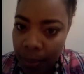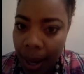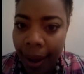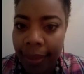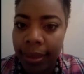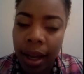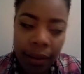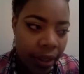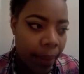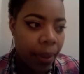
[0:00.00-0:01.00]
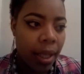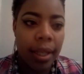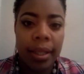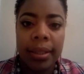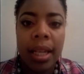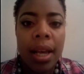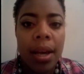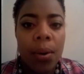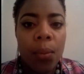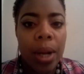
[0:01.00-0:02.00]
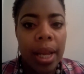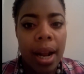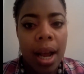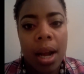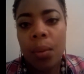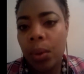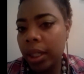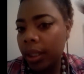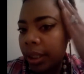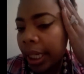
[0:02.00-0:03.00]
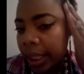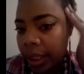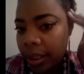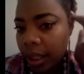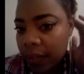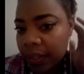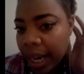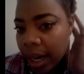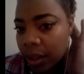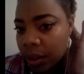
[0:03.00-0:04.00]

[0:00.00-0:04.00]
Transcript: I loved it because when I would lay the stuff down on